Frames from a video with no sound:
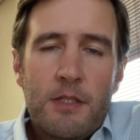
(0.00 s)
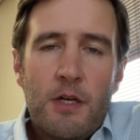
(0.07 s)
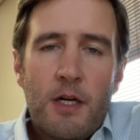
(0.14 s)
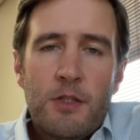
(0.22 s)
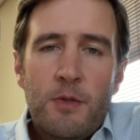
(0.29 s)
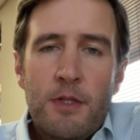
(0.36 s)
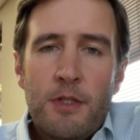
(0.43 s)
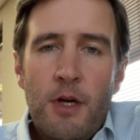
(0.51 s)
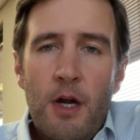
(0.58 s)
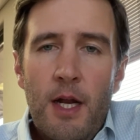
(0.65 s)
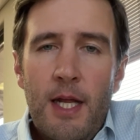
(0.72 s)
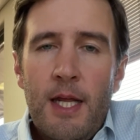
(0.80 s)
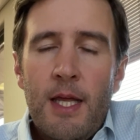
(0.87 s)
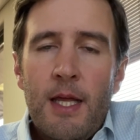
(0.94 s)
talk to an
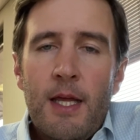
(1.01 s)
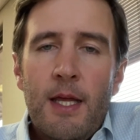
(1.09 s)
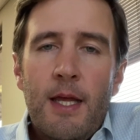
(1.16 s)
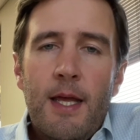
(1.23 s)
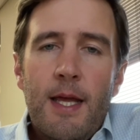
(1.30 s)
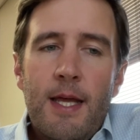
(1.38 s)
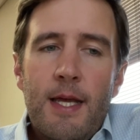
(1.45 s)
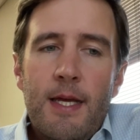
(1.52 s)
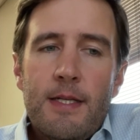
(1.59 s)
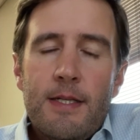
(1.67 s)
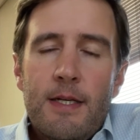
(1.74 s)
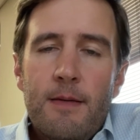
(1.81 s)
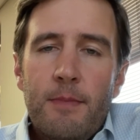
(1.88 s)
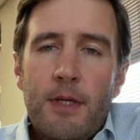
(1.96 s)
attorney,
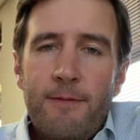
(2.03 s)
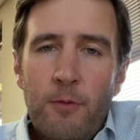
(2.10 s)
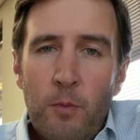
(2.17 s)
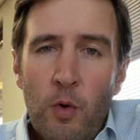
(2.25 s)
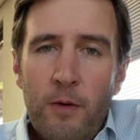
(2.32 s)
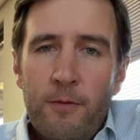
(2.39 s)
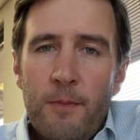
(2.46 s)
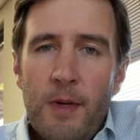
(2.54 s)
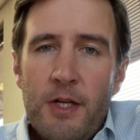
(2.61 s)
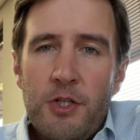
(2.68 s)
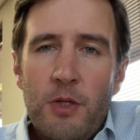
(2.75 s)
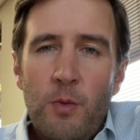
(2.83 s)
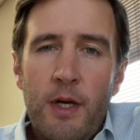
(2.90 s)
and get more information.